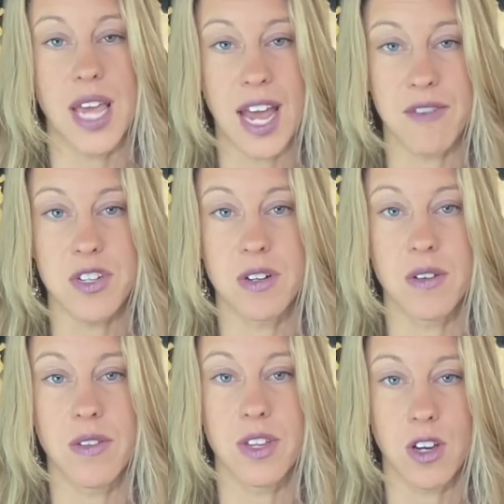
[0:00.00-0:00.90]

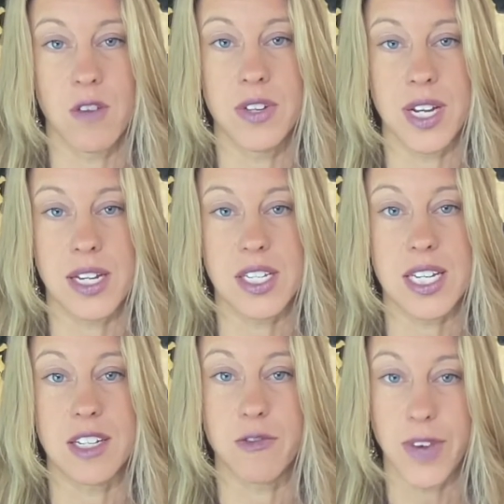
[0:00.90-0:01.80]
after the
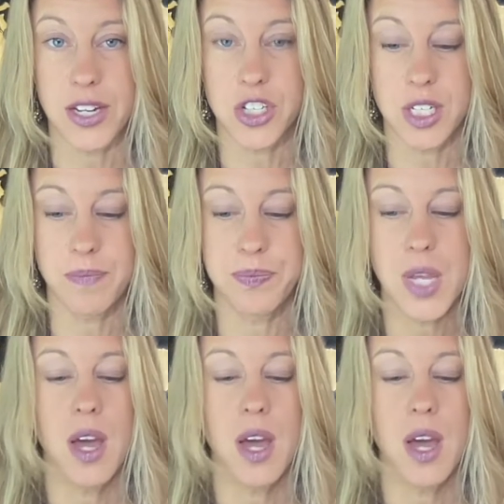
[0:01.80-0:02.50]
COVID-19 infection